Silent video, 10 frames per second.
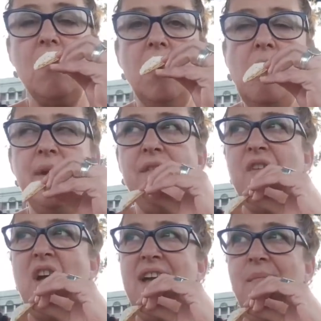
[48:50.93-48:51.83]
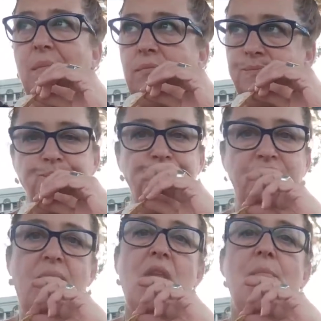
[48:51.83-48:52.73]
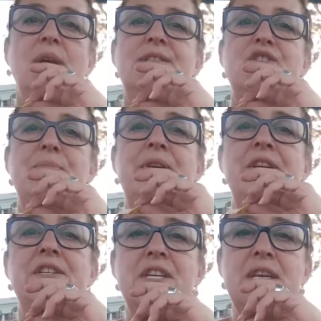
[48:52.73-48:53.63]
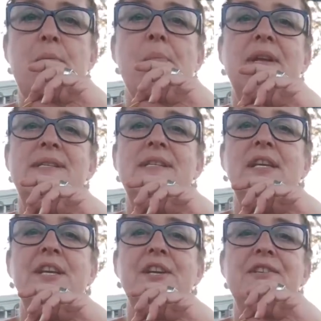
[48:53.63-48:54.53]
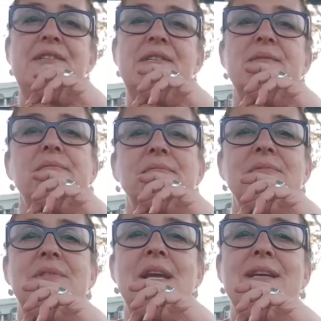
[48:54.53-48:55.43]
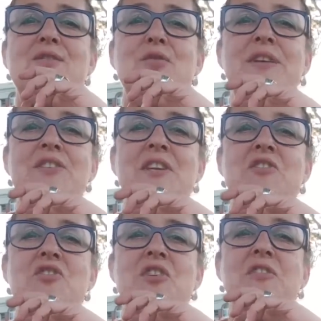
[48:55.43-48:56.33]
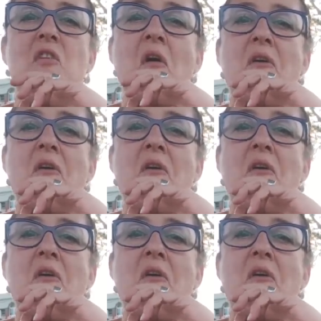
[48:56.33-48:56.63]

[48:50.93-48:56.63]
I mean, if I am, my stupidity and silliness takes all the attention.